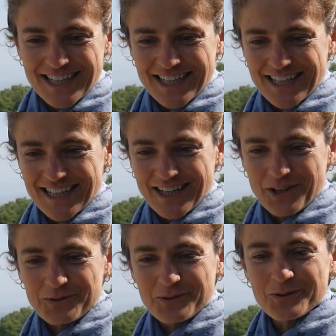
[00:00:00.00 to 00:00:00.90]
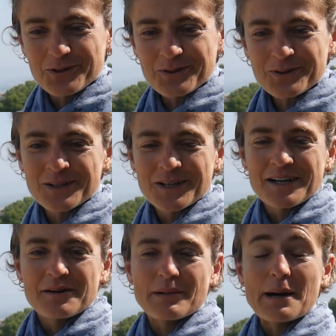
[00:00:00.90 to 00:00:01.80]
and Alto Douro,
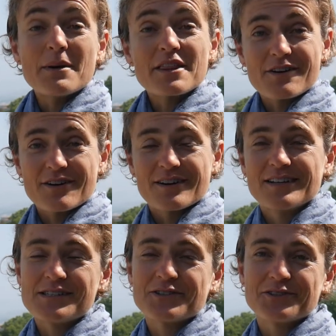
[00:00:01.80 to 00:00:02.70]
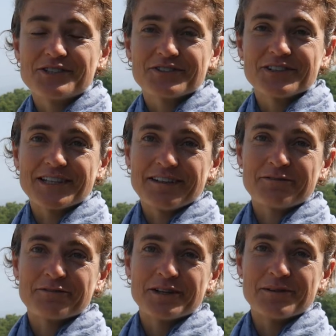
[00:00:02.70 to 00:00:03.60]
my mother is originally
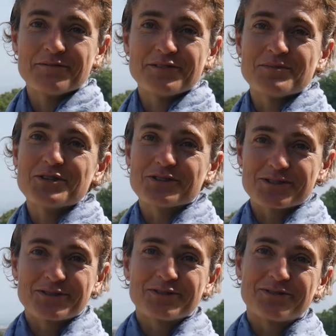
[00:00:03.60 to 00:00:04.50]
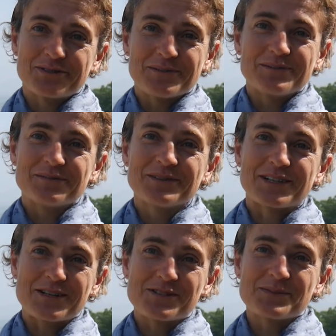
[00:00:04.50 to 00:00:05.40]
from Vimios, from
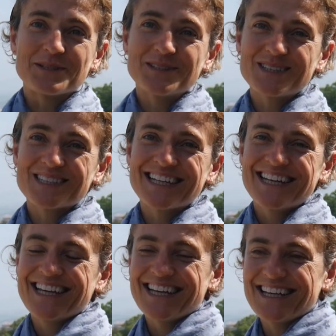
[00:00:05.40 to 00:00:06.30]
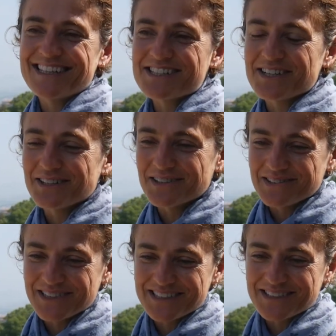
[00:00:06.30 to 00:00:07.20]
Trás-os-Montes, and
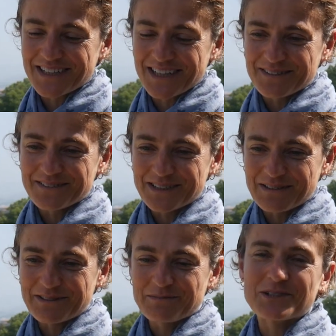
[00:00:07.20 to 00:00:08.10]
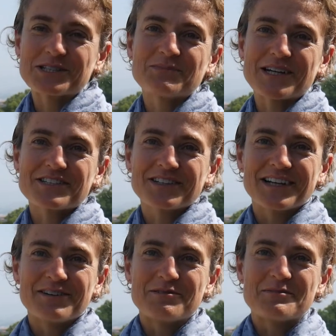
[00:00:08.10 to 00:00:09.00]
so it's even more special.
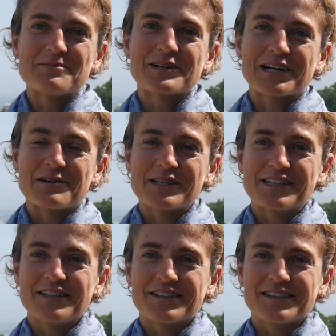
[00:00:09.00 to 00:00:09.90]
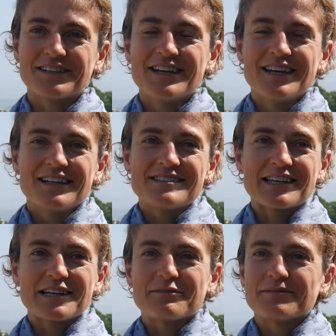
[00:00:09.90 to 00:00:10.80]
I remember coming here,
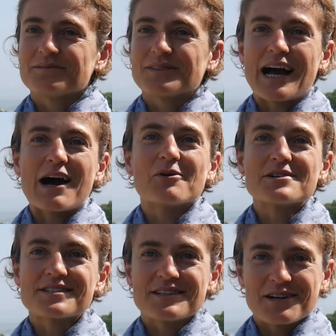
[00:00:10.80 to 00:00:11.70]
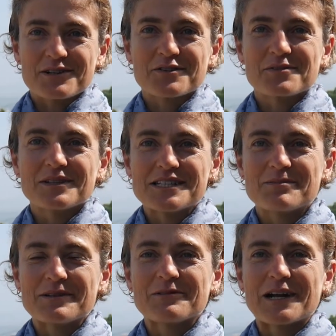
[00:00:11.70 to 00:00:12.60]
taking hours and hours from
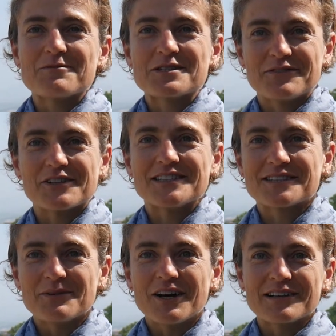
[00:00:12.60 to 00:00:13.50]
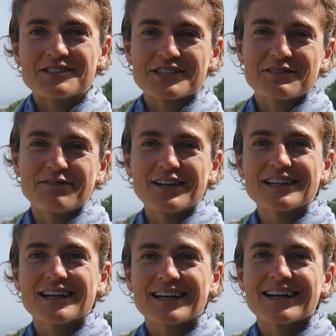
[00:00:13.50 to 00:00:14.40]
Lisbon when I was very small. It just felt
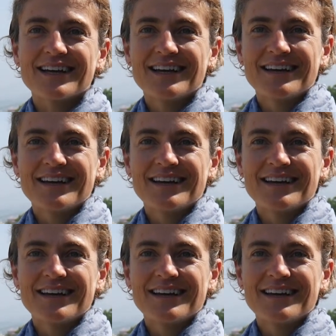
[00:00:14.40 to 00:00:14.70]
like